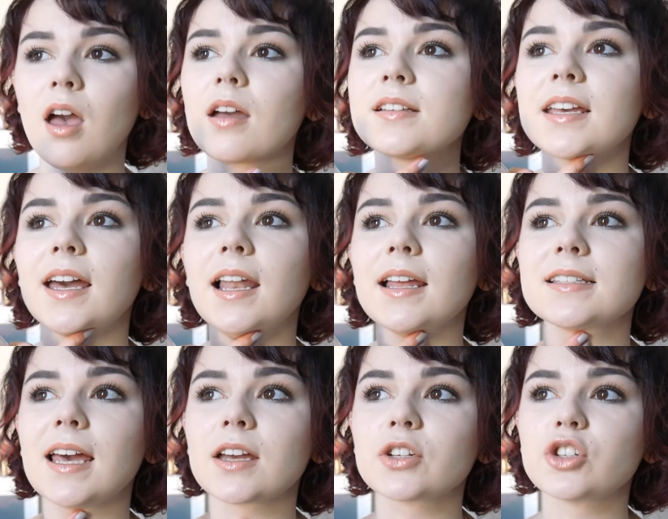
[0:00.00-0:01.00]
because I get like
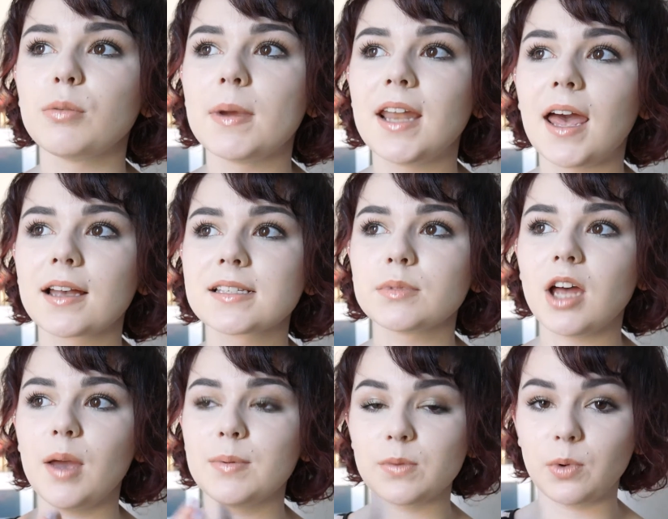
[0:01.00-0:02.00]
texture on my neck
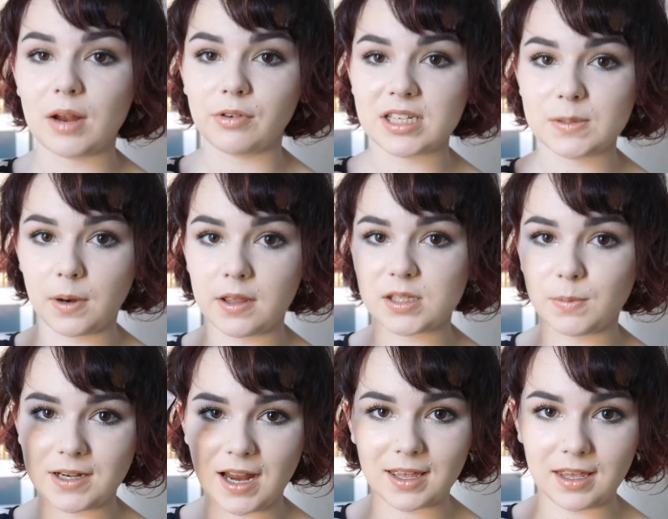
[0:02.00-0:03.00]
sometimes, and whenever I spray this on
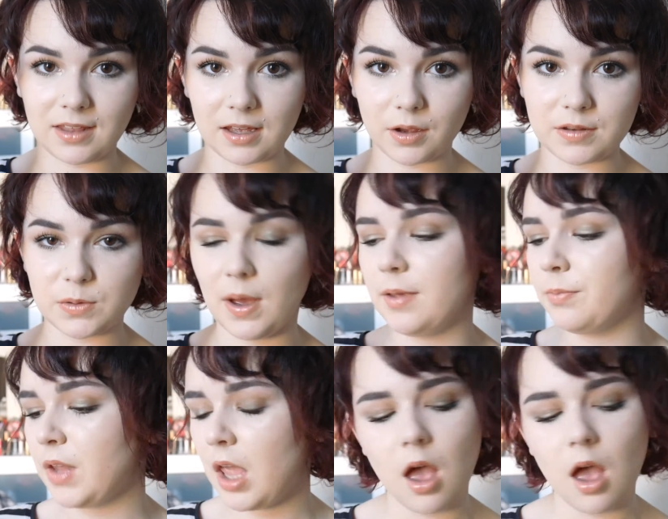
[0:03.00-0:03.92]
my neck that goes away.